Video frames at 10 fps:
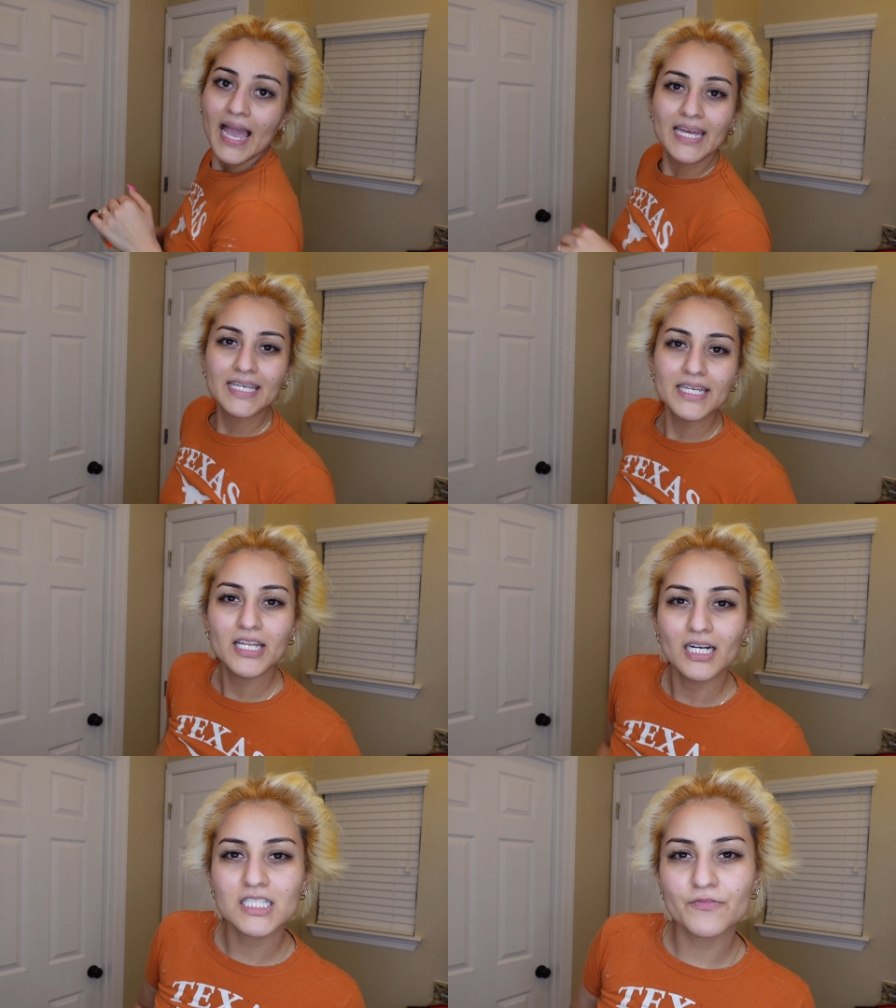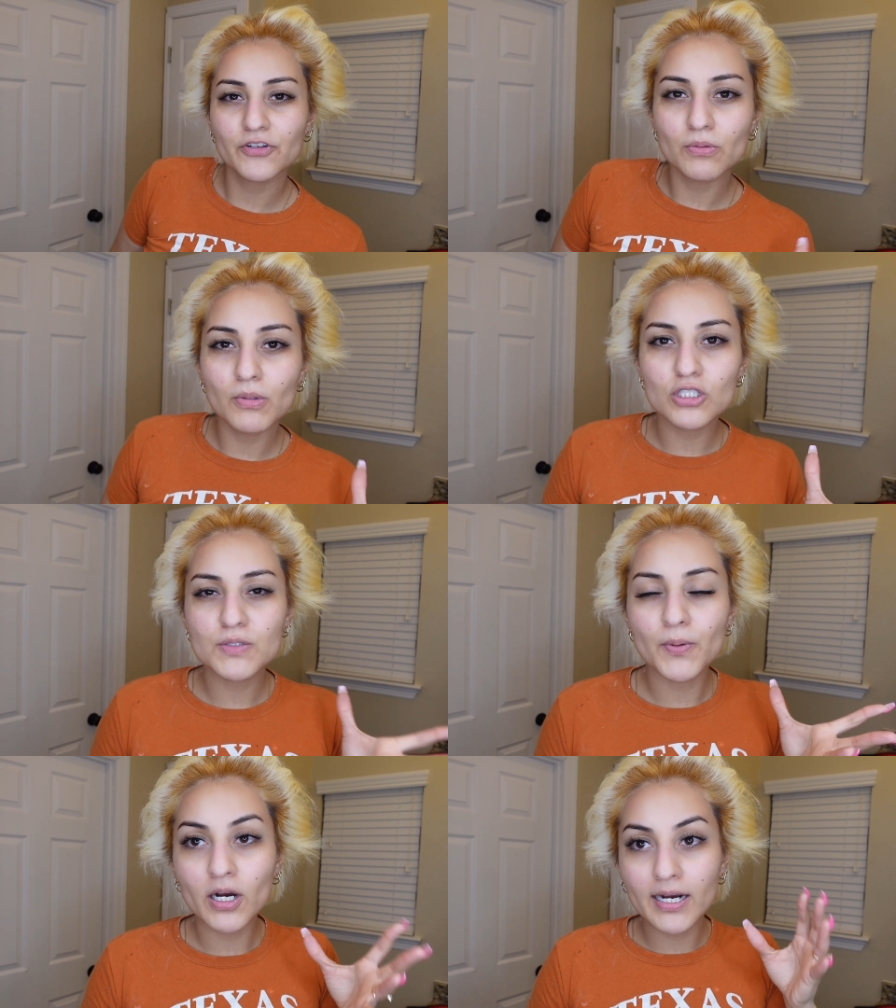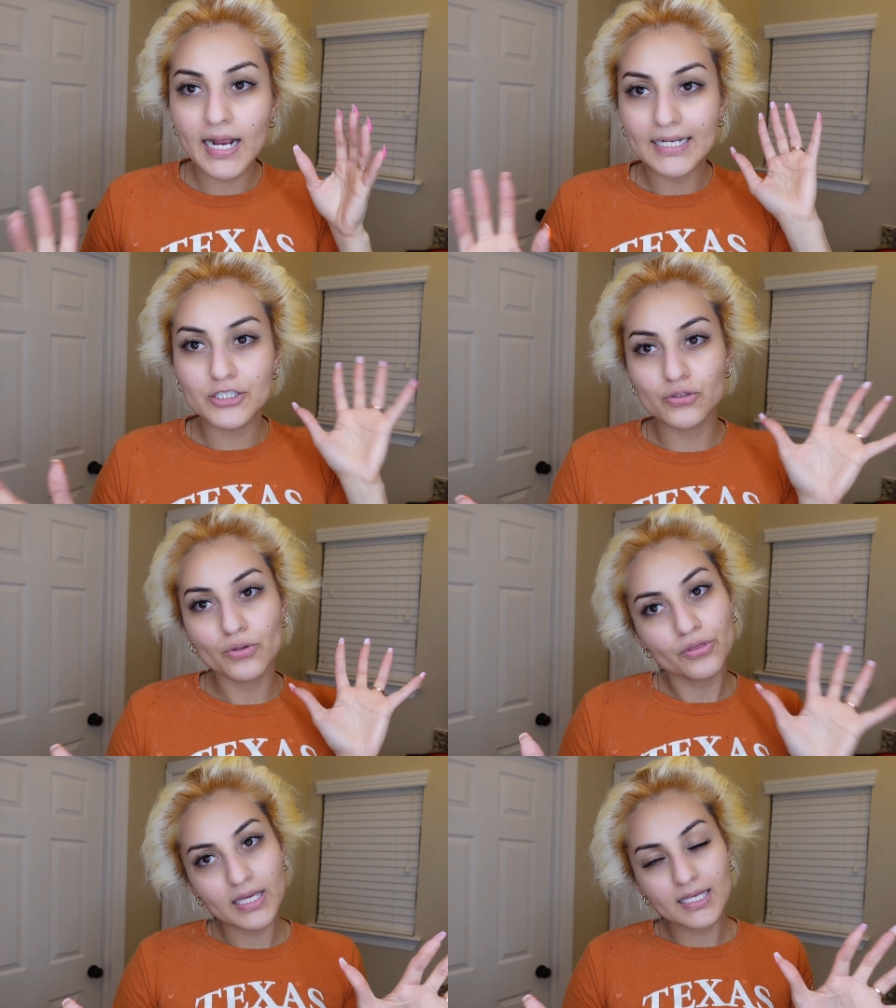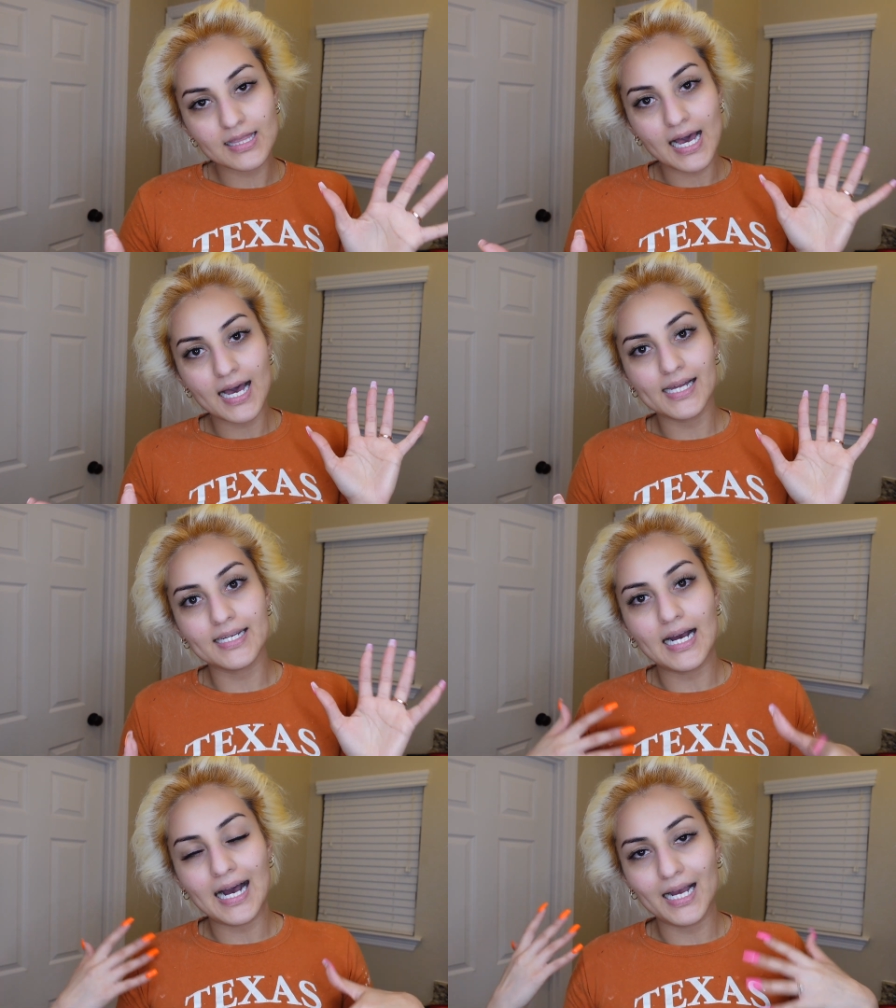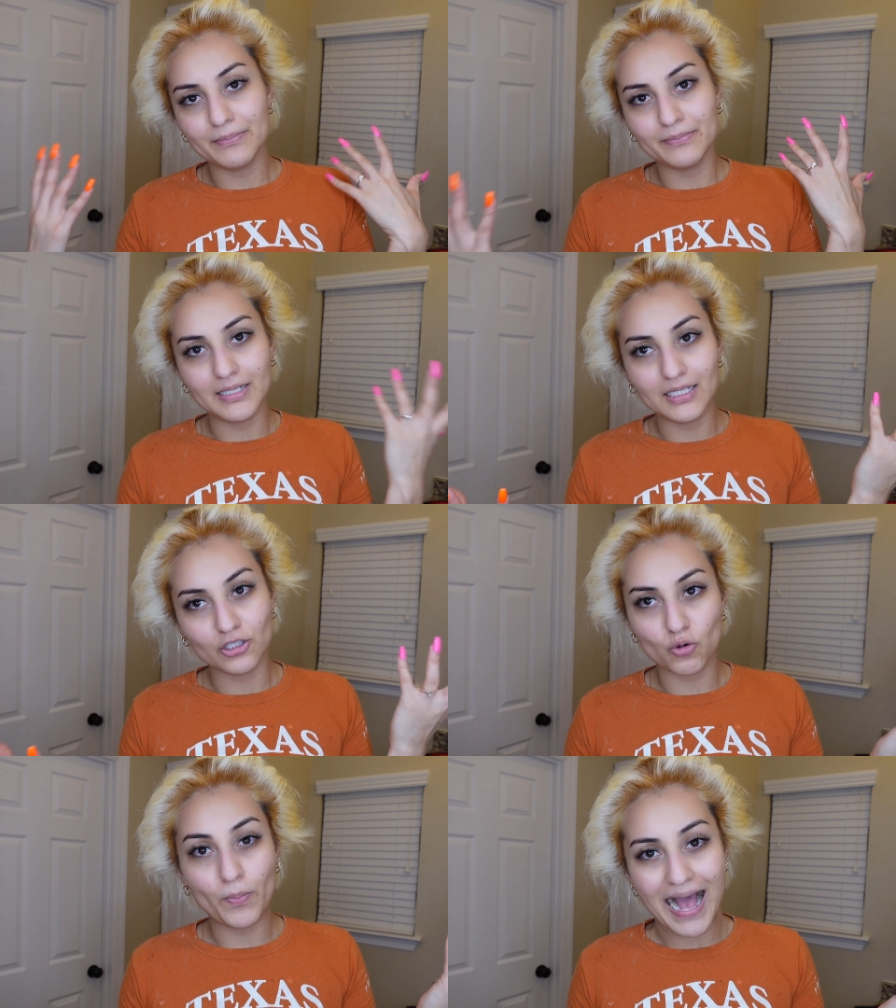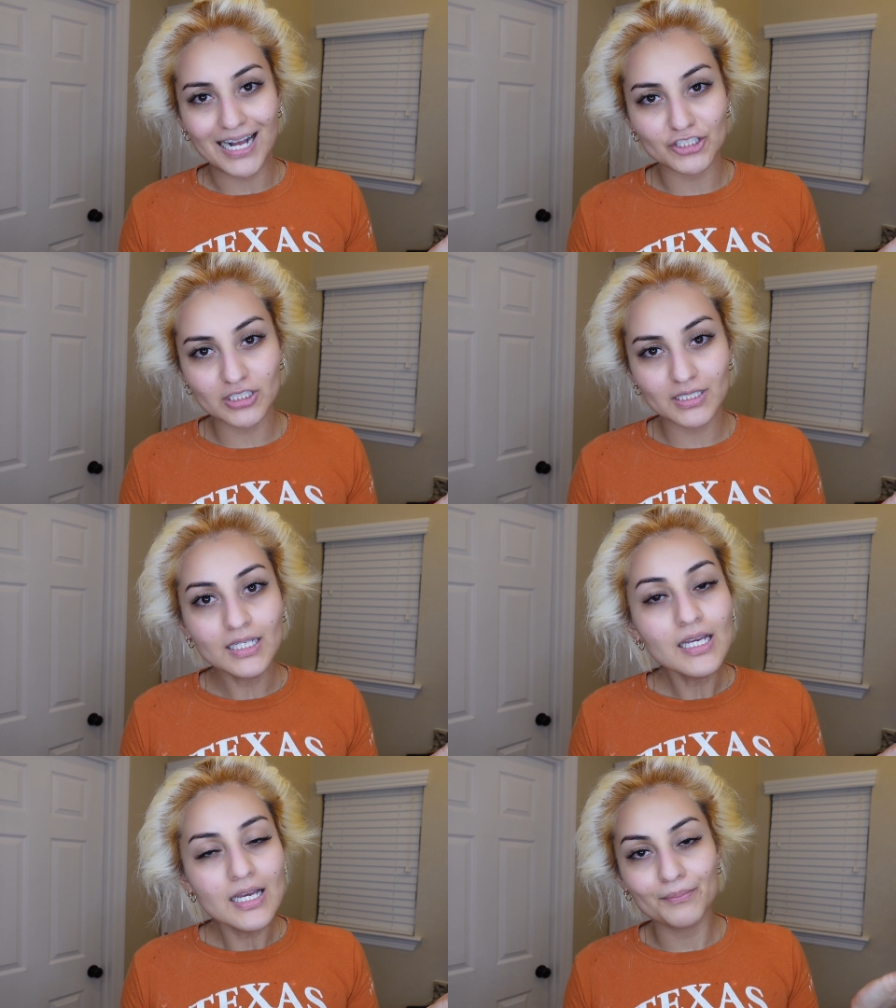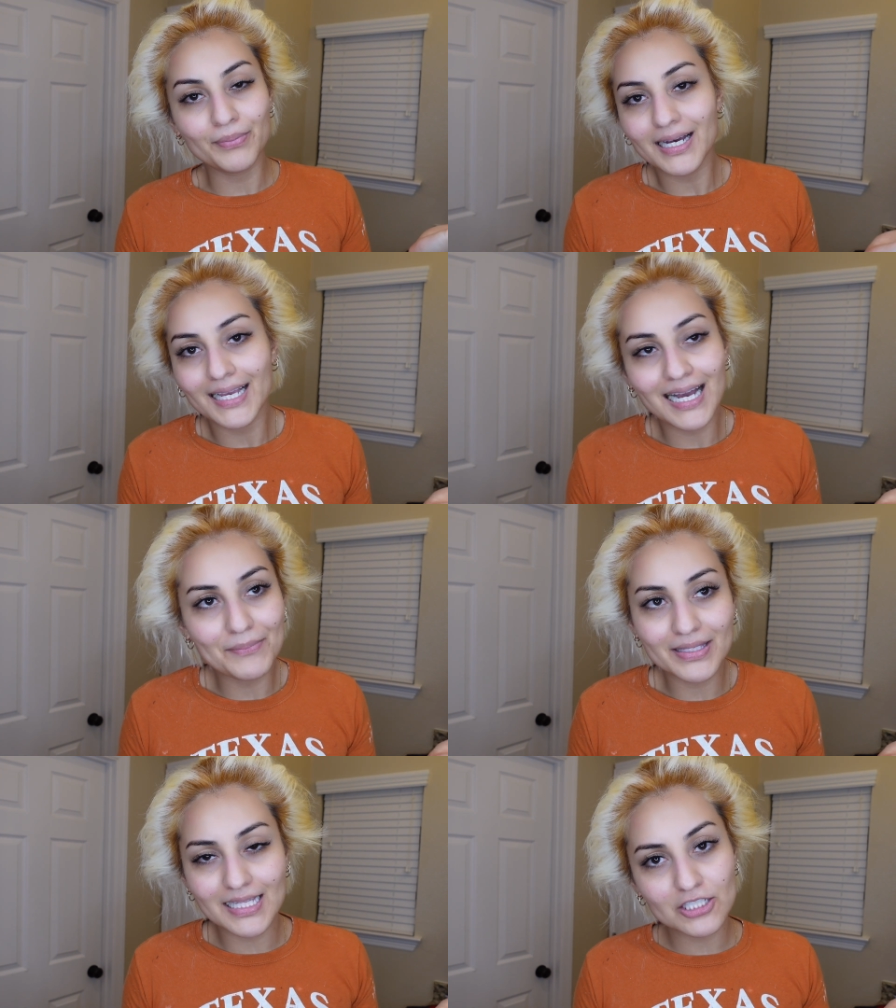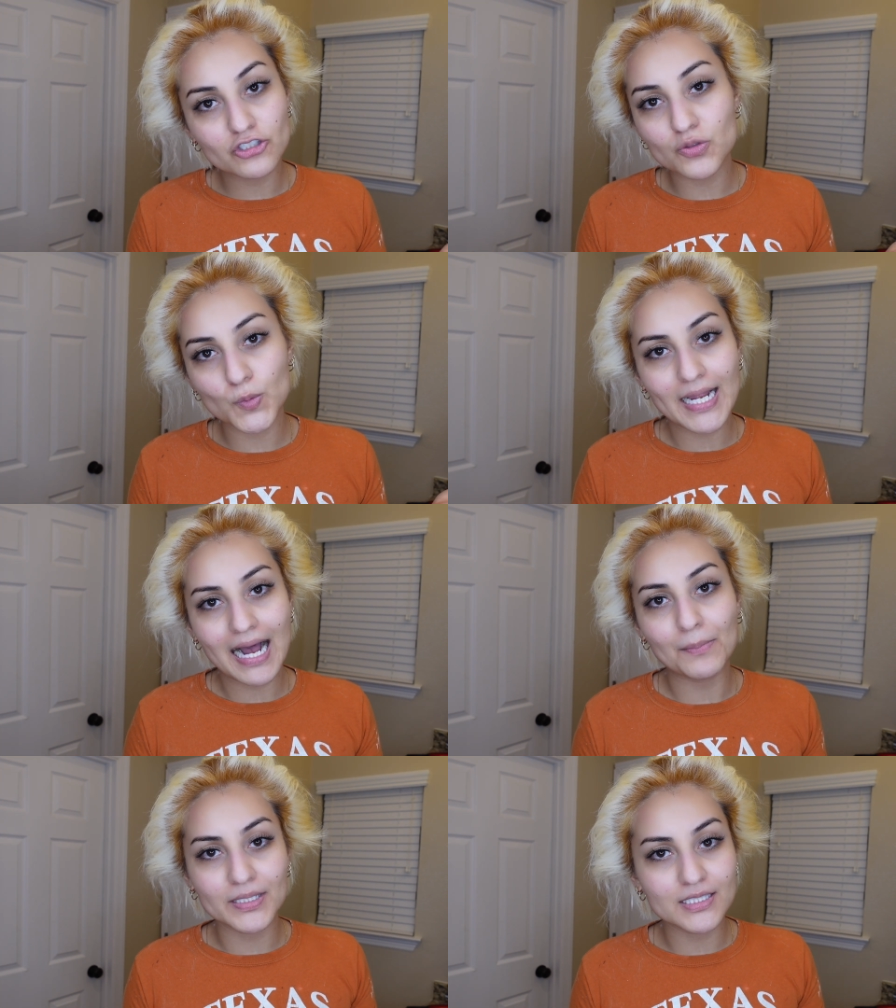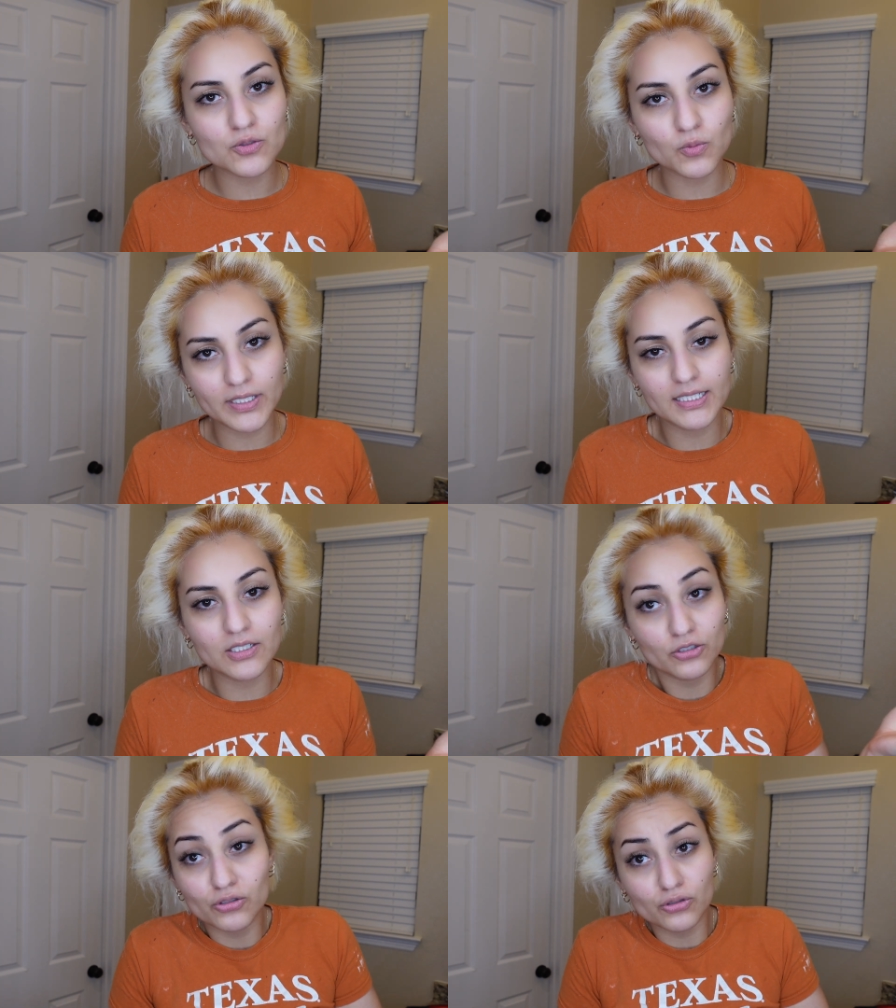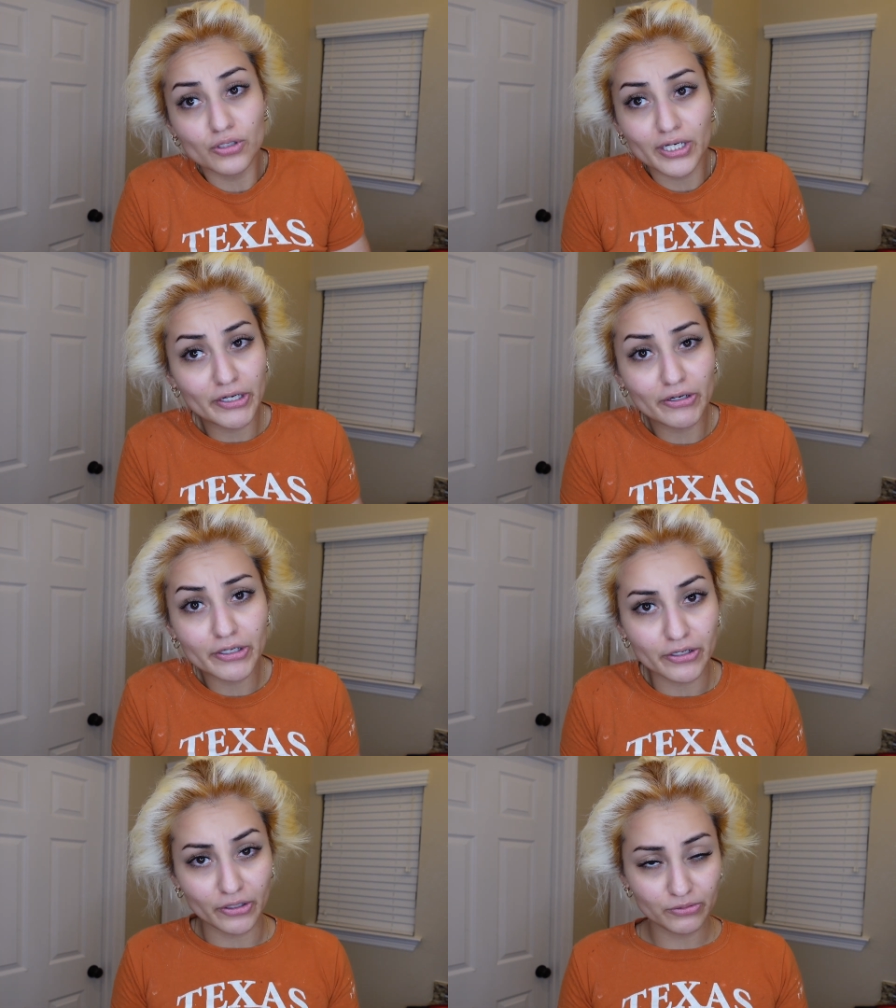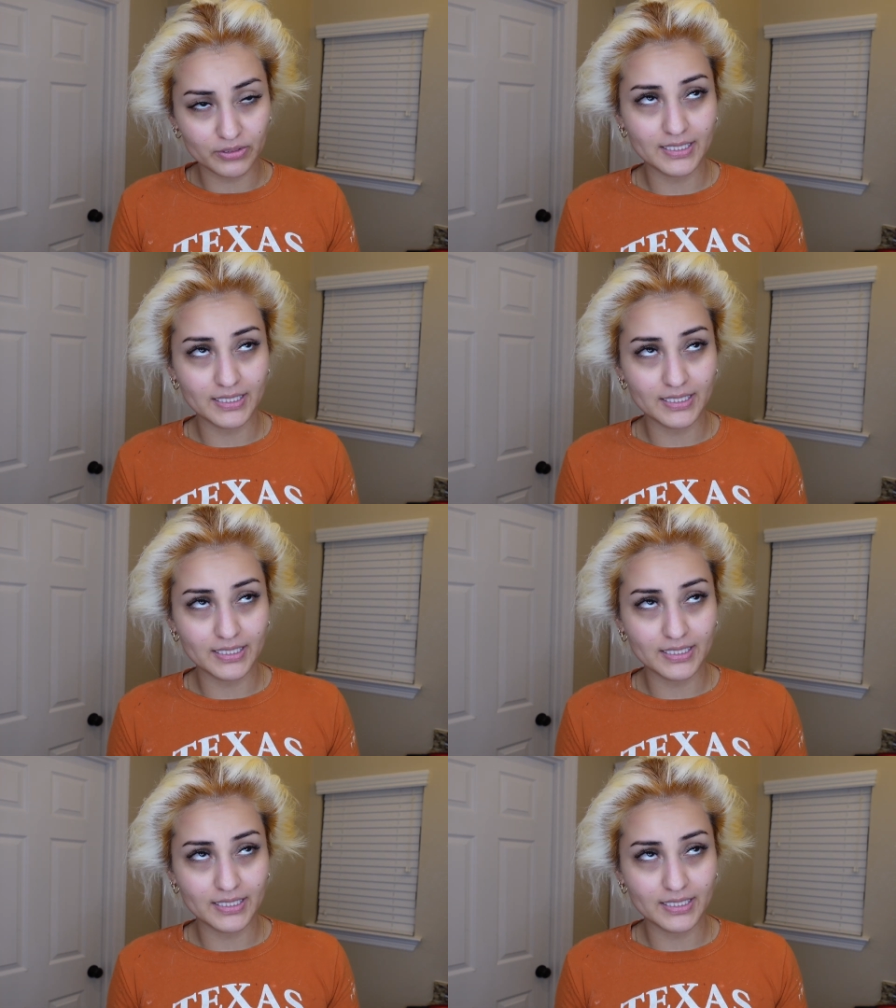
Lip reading: And it does for the most part. I do think that I'm a little patchy, but I mean, that's just what happens when you do your hair on your own.